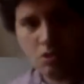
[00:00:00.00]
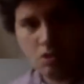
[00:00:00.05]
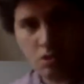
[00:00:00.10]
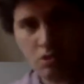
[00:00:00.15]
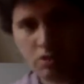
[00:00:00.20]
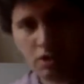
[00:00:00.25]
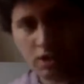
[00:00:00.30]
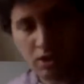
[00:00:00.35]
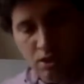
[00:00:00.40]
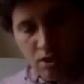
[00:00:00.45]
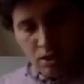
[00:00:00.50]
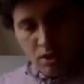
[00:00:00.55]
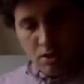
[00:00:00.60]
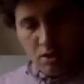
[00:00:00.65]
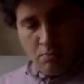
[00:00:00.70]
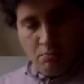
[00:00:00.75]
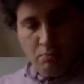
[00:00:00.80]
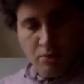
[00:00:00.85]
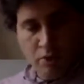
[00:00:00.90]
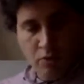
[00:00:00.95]
Okay?
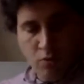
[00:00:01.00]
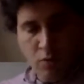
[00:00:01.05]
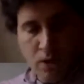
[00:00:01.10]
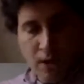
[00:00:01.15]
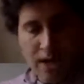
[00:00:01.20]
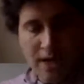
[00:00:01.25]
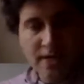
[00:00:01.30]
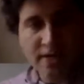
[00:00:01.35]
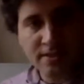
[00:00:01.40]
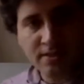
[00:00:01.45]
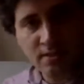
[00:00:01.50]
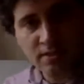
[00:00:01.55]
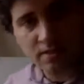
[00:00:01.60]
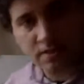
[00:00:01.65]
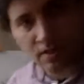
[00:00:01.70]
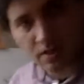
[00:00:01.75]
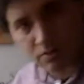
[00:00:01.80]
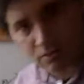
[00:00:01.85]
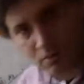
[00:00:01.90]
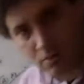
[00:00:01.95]
But why is this
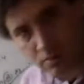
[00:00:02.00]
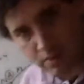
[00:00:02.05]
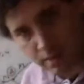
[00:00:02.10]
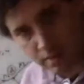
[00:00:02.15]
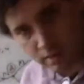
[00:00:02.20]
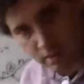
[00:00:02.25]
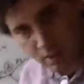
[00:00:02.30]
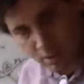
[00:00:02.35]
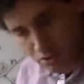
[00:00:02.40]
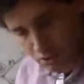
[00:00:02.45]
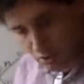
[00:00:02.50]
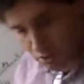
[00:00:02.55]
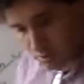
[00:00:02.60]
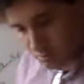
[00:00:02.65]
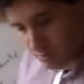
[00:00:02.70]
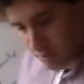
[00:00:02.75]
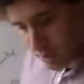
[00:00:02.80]
not the correct answer?